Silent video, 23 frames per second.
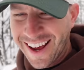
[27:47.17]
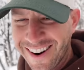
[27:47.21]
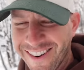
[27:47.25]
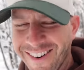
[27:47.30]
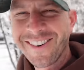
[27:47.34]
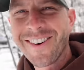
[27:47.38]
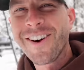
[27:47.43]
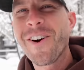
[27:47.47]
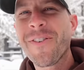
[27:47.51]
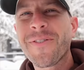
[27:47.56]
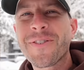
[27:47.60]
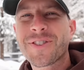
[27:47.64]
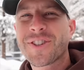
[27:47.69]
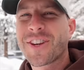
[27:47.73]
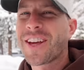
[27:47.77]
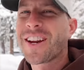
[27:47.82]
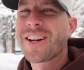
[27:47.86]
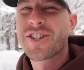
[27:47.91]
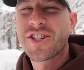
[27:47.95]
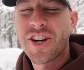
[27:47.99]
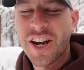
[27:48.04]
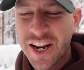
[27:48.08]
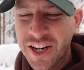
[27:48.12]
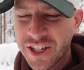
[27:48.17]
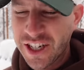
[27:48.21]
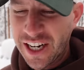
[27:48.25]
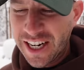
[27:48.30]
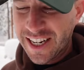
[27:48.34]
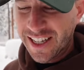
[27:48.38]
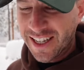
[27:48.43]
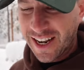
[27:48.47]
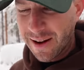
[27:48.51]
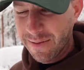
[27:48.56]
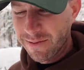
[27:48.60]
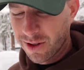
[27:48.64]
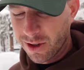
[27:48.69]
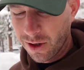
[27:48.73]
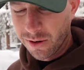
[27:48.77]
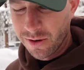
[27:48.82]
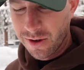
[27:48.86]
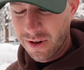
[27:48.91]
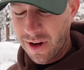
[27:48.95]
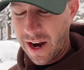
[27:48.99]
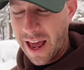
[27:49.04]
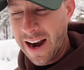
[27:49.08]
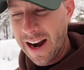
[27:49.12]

I don't know if it's gonna change anytime soon,